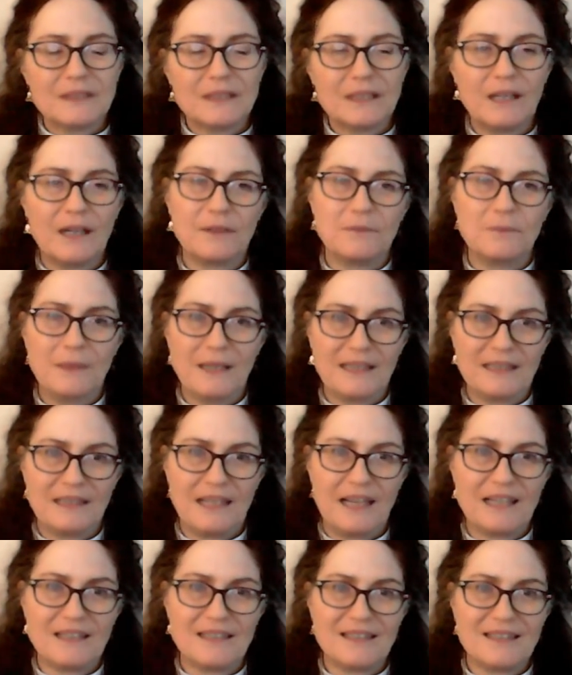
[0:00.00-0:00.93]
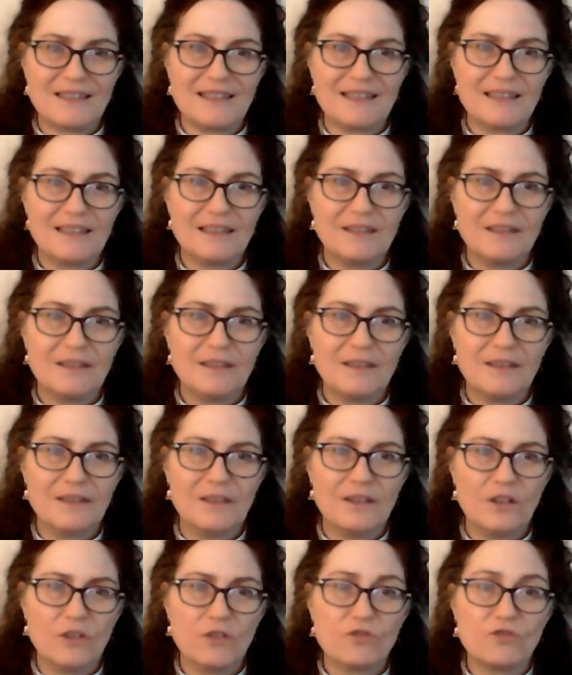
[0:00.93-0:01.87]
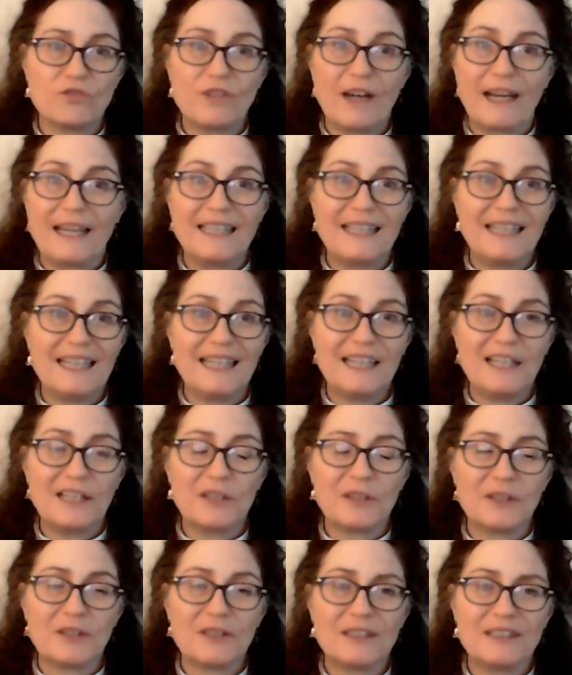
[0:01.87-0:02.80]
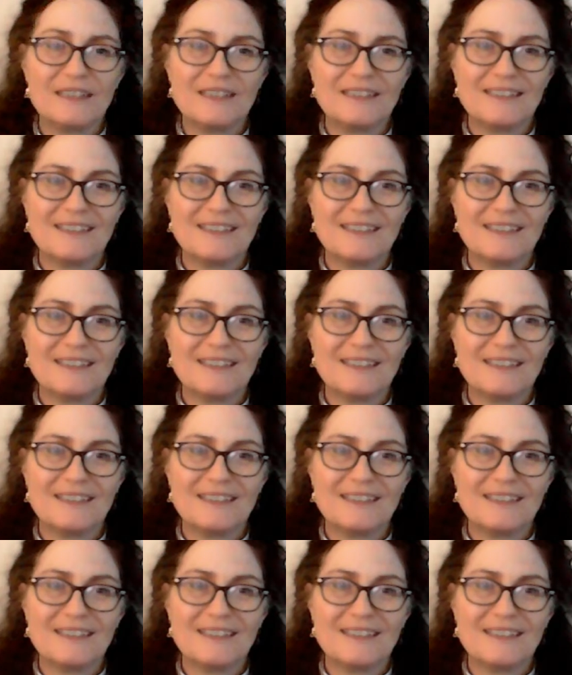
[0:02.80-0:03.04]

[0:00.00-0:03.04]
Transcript: God with us, right here,